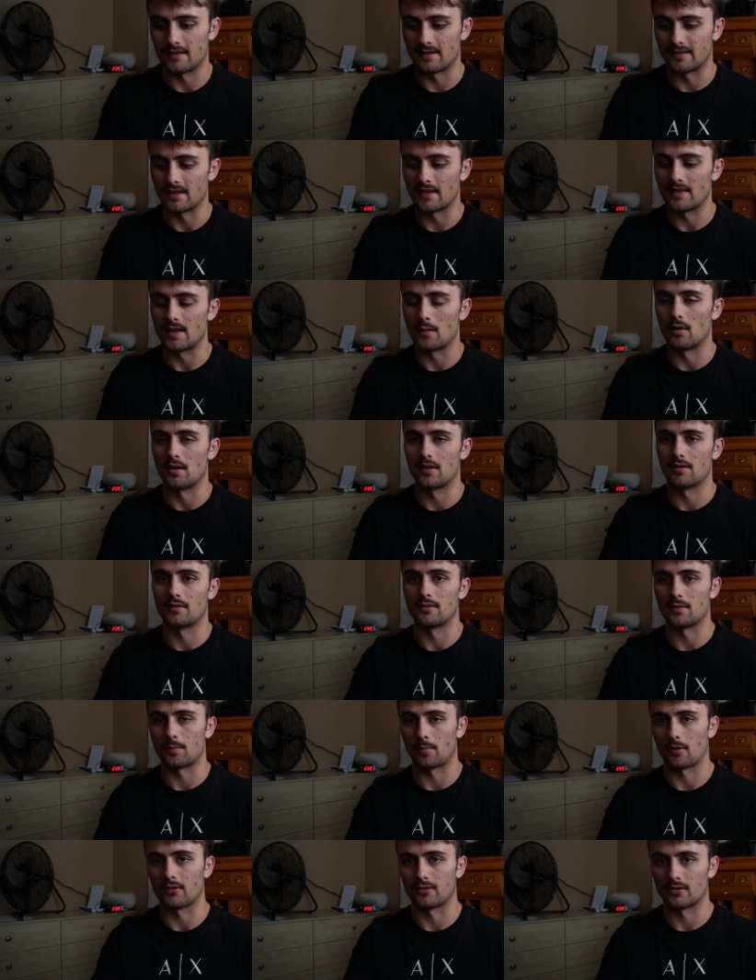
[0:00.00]
Instead, they want
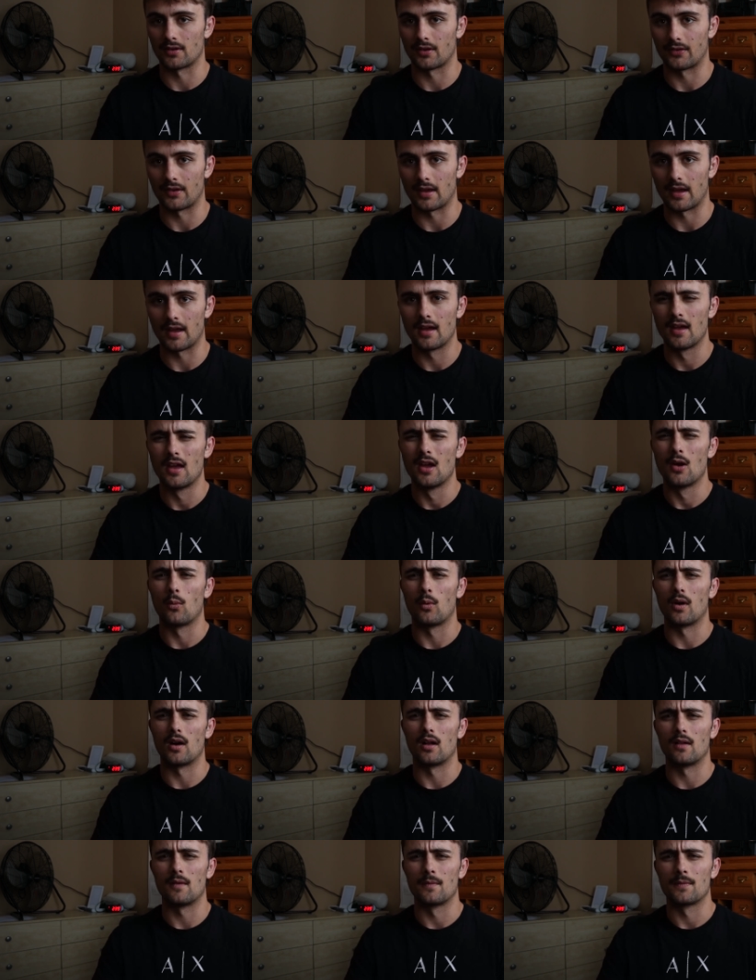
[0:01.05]
the person to say,
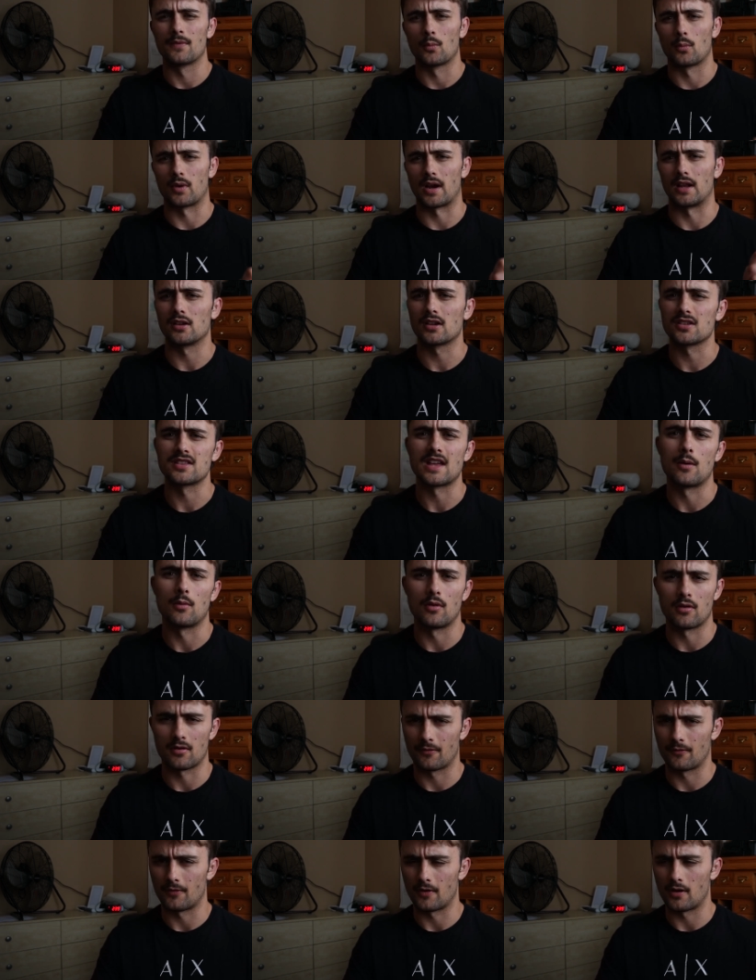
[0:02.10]
well, when I look at that
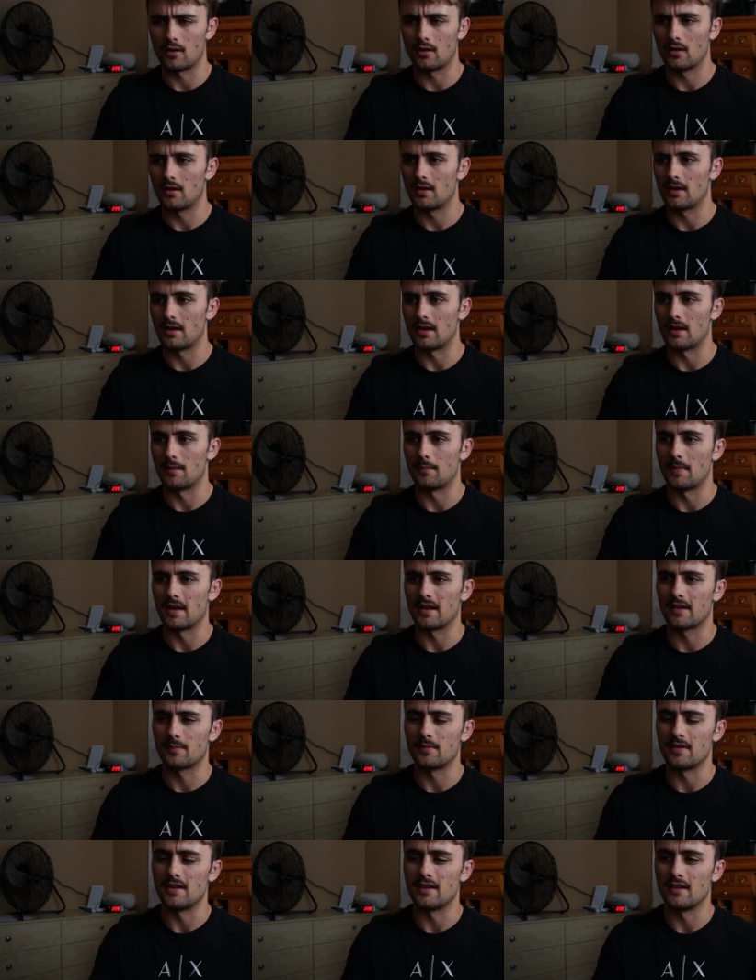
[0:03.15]
waterfall, it
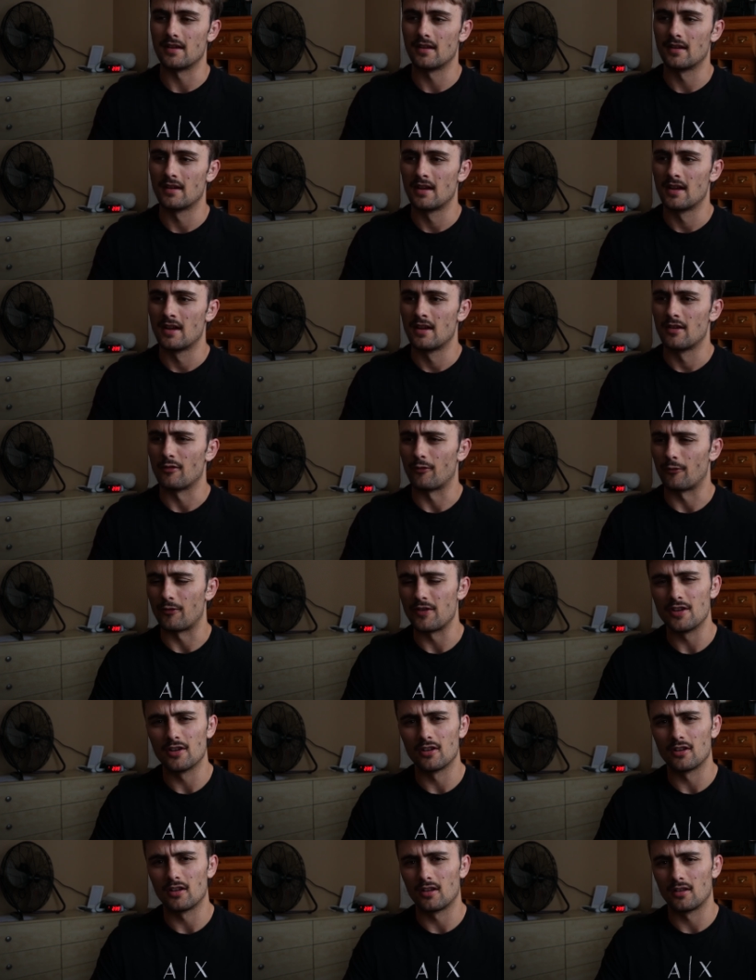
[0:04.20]
makes me
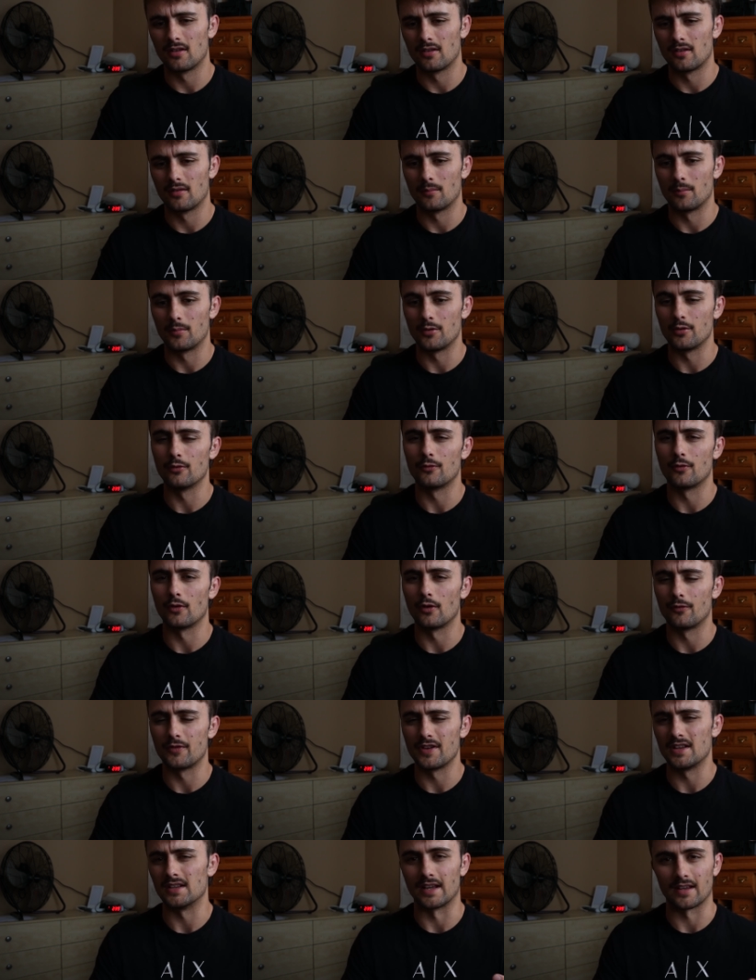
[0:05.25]
feel beautiful
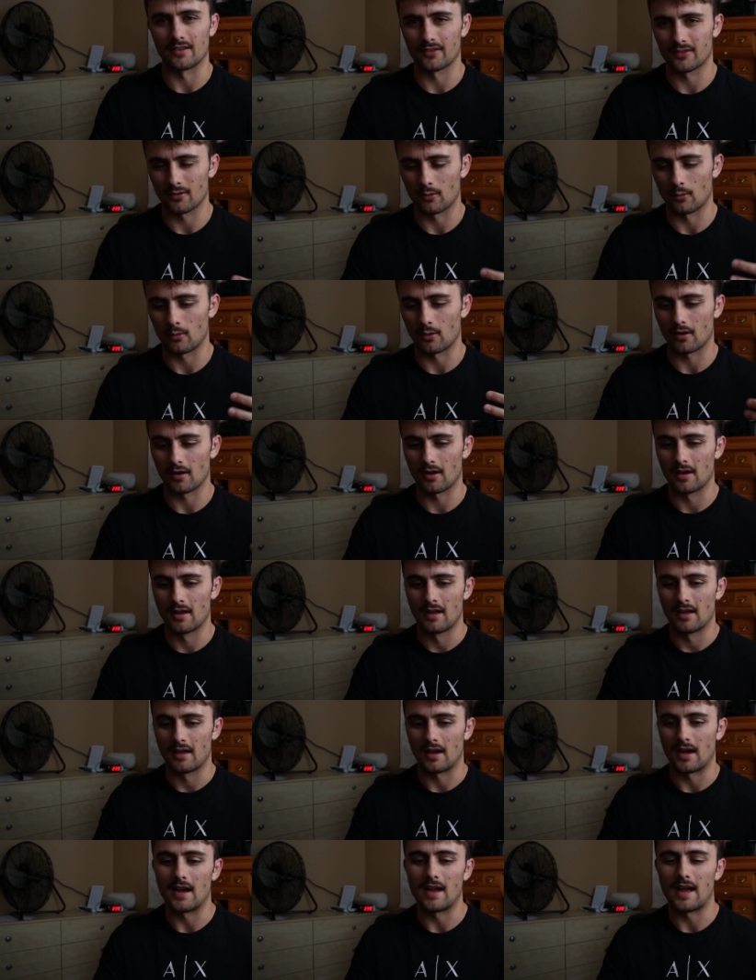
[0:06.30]
feelings, or
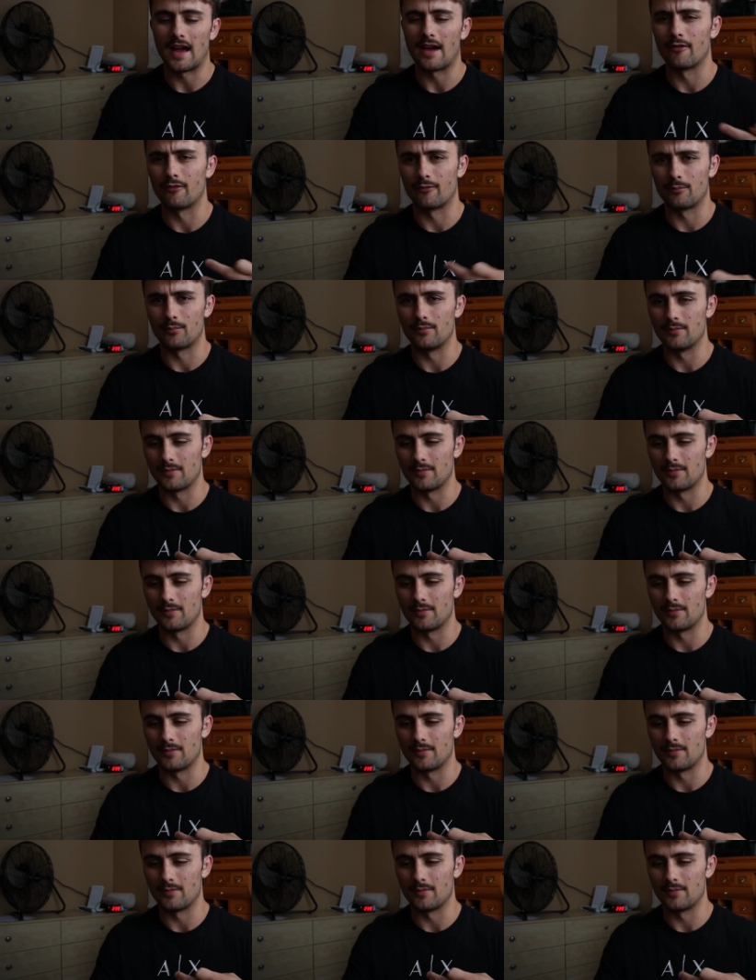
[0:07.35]
I have